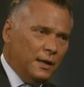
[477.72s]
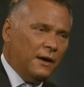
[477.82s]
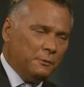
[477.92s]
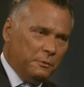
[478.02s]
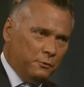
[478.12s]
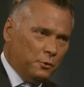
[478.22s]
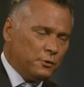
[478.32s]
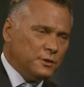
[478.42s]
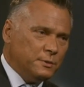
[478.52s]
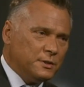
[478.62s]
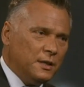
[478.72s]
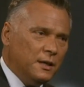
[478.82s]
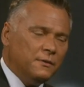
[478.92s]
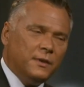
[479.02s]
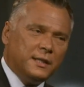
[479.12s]
The afternoon before Christmas, mm.
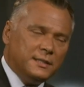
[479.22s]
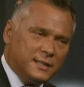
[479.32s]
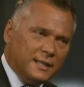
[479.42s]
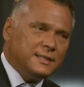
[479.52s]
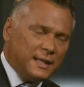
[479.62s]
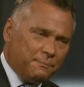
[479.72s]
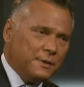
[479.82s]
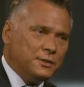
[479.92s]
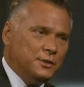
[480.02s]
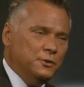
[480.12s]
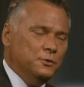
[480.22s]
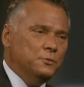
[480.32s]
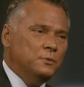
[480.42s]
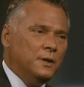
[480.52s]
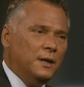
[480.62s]
yeah. That he said something to you